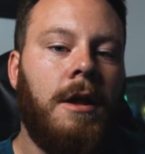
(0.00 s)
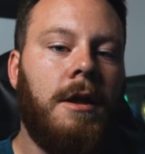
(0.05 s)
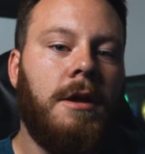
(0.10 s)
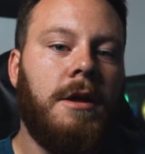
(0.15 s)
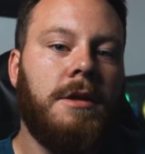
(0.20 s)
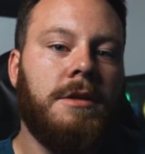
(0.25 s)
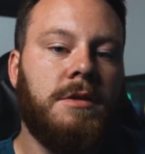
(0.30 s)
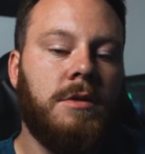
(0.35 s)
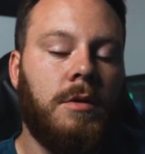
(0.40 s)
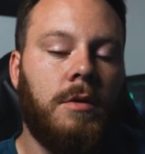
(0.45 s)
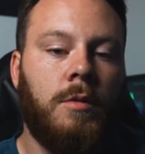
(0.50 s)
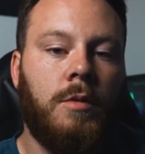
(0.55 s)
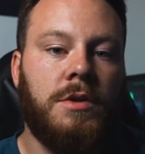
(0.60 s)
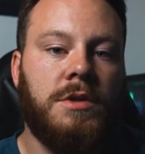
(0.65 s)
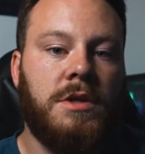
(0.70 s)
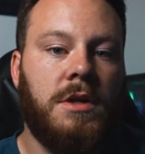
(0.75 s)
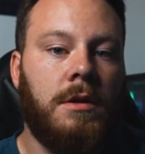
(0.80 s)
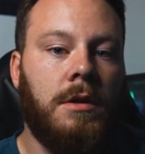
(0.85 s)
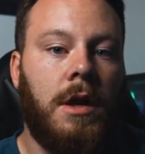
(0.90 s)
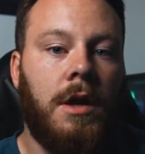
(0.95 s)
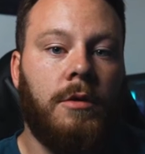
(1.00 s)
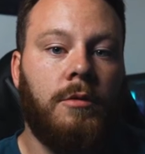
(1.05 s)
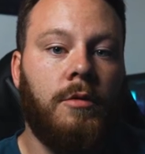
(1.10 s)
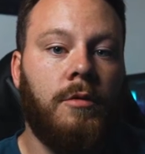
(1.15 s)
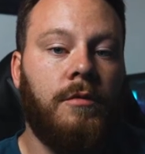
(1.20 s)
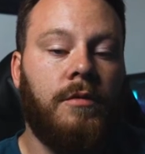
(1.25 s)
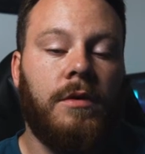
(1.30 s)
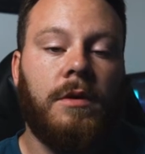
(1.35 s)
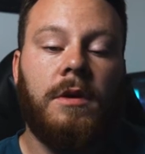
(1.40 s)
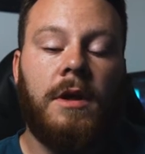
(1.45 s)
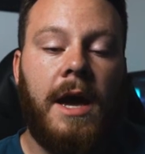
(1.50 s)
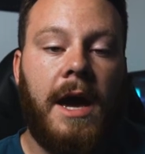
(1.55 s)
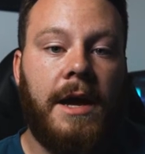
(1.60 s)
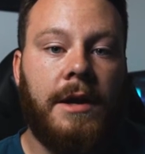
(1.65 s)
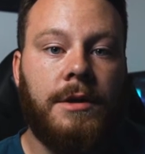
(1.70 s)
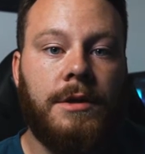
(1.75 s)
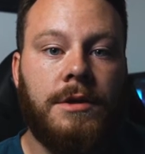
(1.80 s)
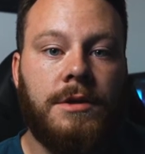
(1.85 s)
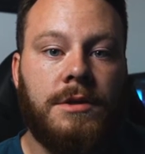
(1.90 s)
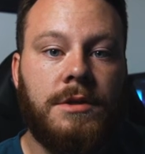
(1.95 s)
And so it wasn't a lot of room for
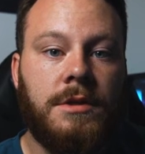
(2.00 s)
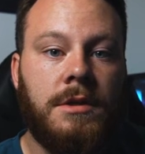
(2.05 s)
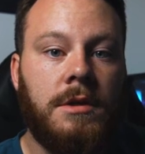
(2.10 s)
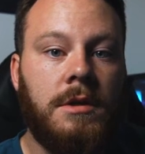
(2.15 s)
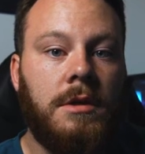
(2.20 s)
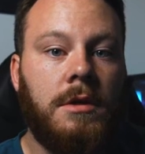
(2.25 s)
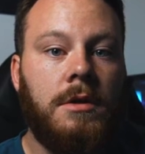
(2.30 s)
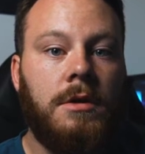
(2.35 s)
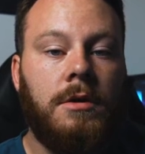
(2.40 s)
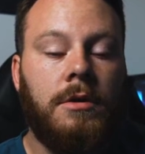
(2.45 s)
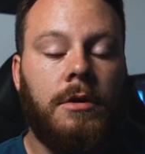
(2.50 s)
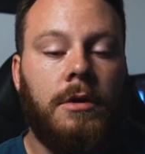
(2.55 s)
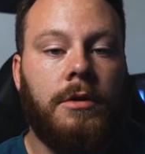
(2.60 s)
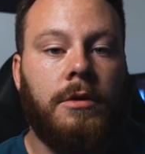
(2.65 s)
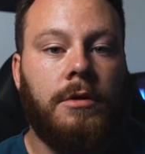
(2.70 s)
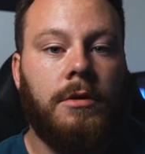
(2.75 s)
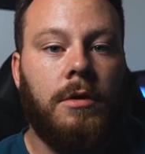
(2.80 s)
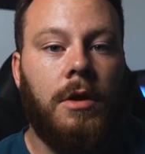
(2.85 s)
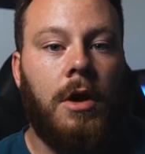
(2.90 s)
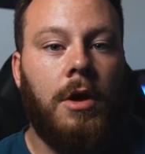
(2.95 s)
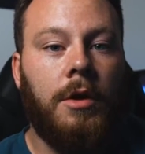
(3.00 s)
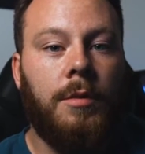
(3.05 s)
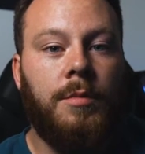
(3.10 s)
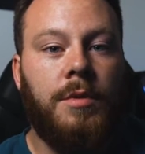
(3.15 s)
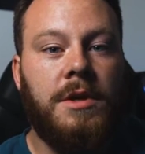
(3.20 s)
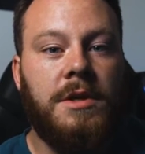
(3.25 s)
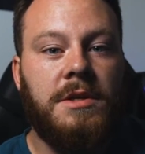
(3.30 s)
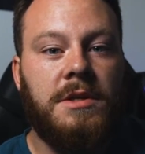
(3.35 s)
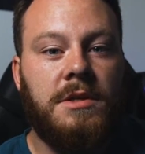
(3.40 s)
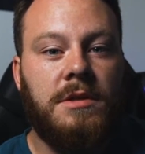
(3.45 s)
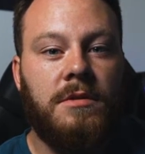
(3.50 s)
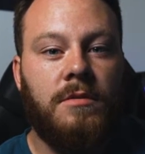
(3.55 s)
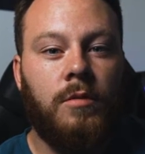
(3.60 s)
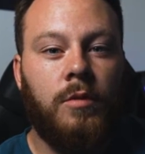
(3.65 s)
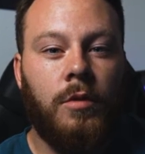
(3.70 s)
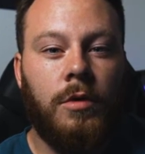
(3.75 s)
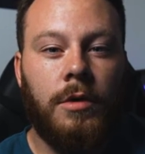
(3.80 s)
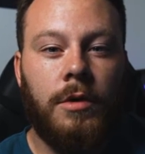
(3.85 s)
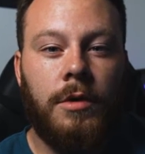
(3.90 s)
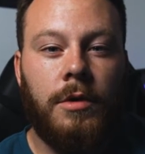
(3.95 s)
ladders or other long pieces of
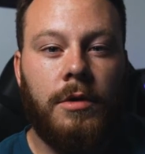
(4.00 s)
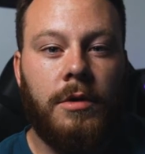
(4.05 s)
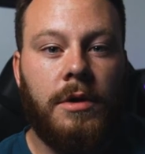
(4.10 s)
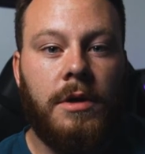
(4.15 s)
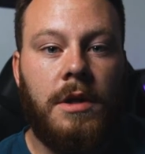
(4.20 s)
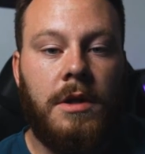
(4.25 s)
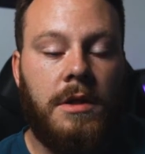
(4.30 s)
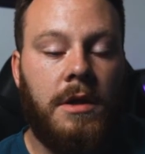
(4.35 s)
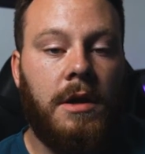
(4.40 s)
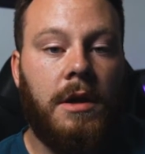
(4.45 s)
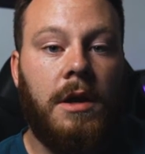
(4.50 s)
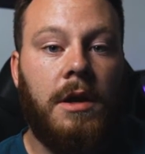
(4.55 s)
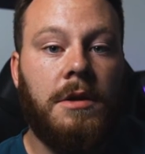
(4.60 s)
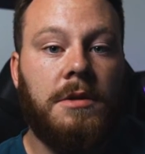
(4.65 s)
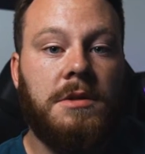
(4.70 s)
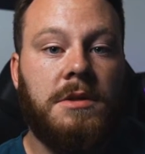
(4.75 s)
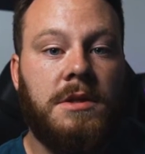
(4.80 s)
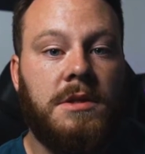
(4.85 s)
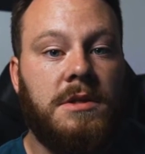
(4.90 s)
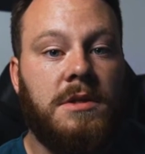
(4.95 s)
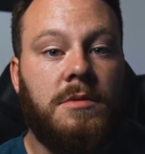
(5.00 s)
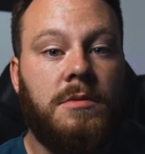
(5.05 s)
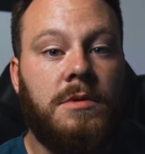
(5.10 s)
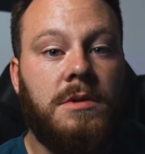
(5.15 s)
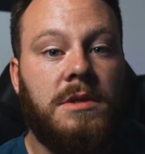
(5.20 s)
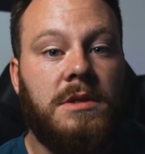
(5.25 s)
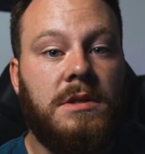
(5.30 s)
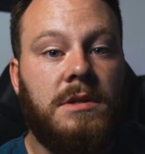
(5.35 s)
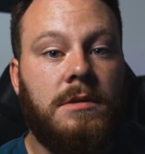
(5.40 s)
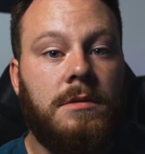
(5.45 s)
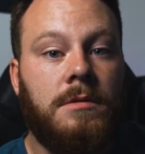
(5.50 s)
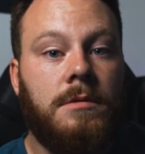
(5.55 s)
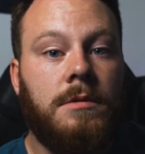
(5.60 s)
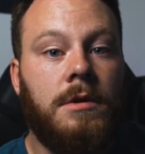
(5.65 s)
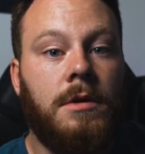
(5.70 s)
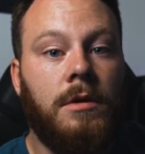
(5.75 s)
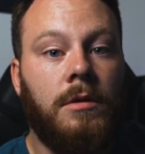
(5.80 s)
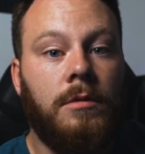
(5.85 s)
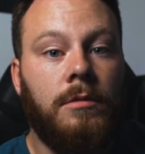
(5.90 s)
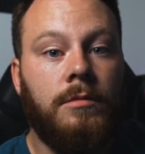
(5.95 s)
wood or anything else, because it was, you
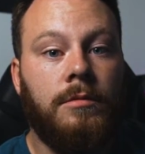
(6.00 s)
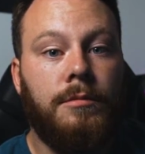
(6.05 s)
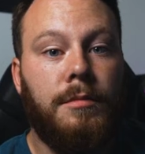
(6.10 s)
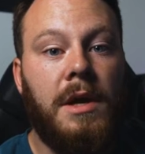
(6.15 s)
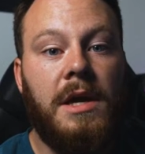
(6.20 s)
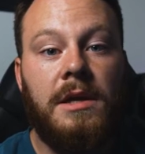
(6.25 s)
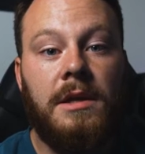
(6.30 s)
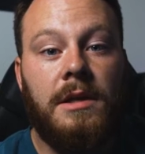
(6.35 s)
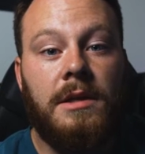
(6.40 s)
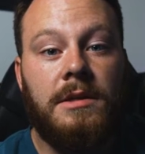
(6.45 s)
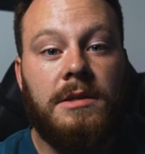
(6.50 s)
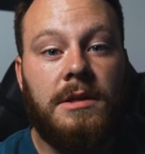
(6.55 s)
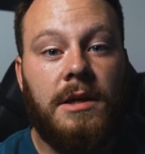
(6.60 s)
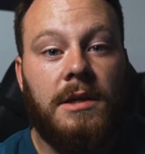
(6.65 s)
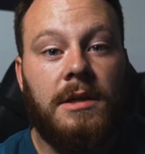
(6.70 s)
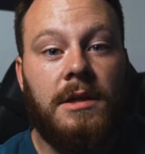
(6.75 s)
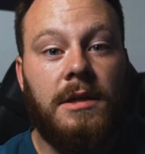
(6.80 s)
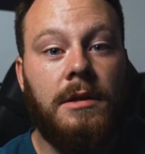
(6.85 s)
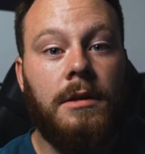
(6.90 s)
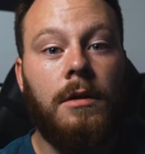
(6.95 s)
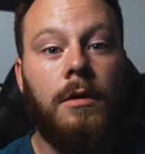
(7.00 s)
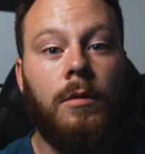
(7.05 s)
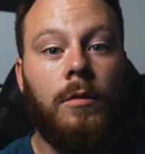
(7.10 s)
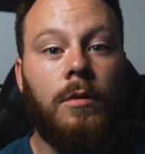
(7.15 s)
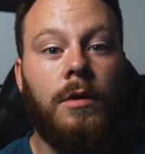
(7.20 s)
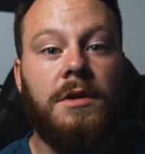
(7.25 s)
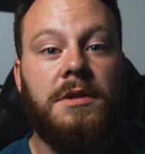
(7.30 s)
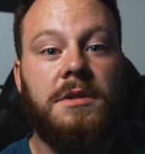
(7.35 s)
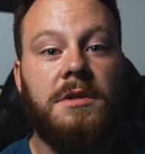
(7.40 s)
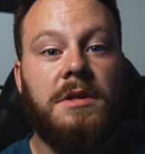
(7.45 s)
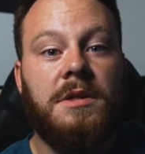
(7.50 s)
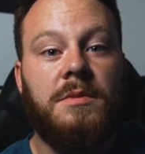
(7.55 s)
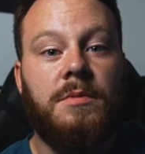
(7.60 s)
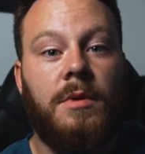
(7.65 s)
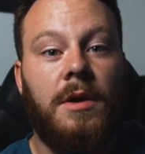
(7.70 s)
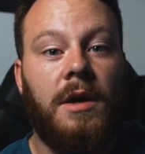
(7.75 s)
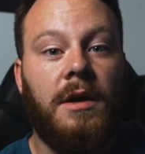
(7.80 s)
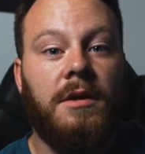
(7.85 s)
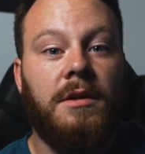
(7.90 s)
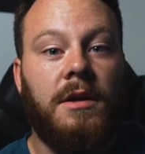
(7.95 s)
know, maintenance. I didn't know what to
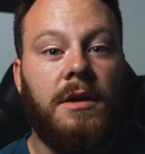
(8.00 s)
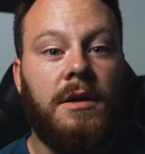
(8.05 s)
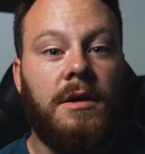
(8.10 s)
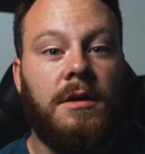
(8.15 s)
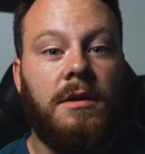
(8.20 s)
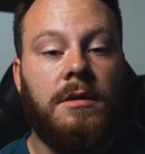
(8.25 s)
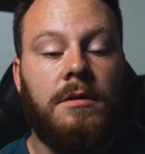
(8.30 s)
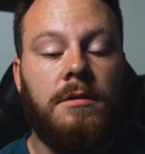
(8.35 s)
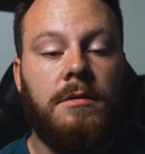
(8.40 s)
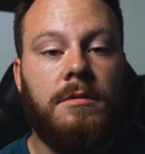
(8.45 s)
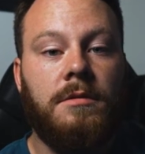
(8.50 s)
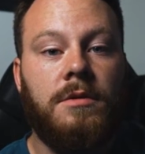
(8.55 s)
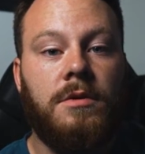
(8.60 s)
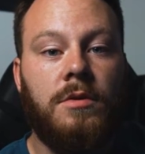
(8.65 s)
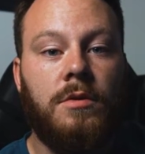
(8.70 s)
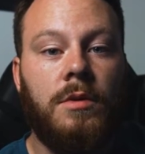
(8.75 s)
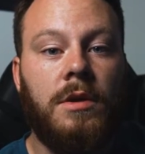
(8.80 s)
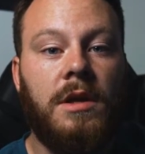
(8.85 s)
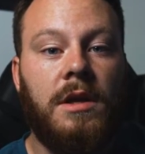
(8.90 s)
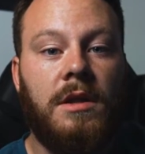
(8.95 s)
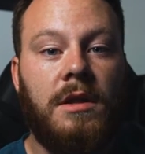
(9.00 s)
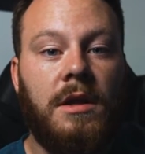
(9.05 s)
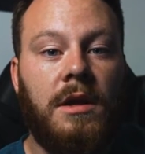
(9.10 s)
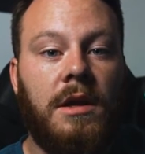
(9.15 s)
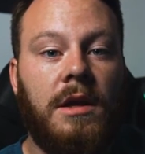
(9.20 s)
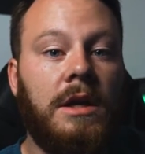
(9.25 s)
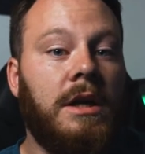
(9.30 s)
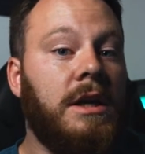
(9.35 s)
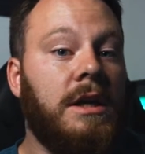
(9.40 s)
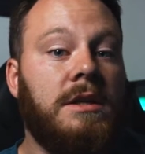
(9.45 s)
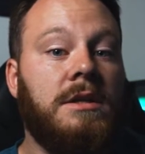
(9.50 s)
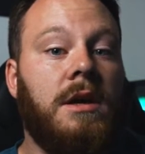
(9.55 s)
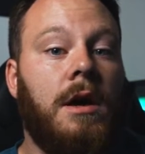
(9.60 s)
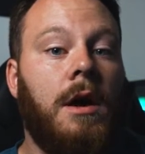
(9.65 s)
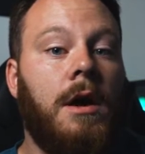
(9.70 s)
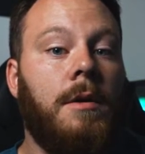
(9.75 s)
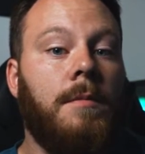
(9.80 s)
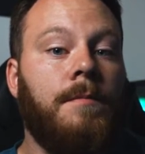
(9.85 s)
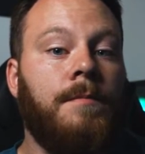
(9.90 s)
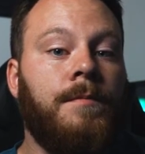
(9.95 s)
expect. I could do anything at any
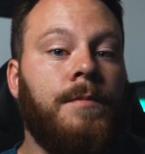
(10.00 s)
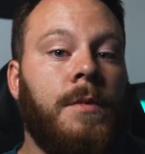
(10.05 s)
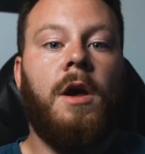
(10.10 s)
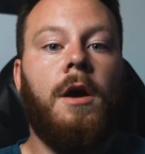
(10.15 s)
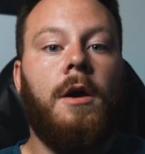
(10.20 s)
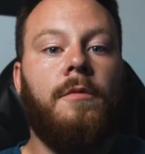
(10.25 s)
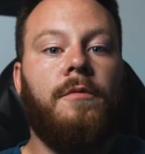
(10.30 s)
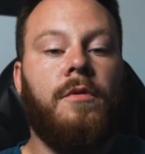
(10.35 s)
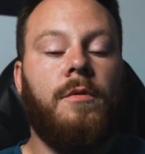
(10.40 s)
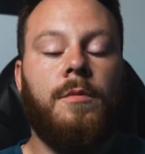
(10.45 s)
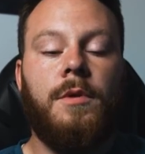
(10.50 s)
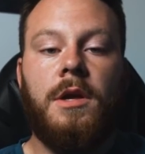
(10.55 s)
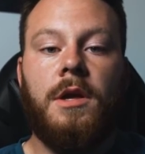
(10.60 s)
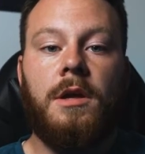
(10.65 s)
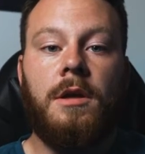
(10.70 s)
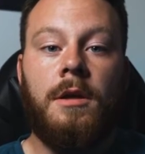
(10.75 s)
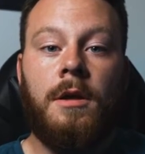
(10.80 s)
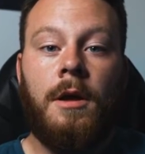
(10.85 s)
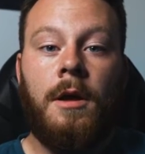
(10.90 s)
time. For me,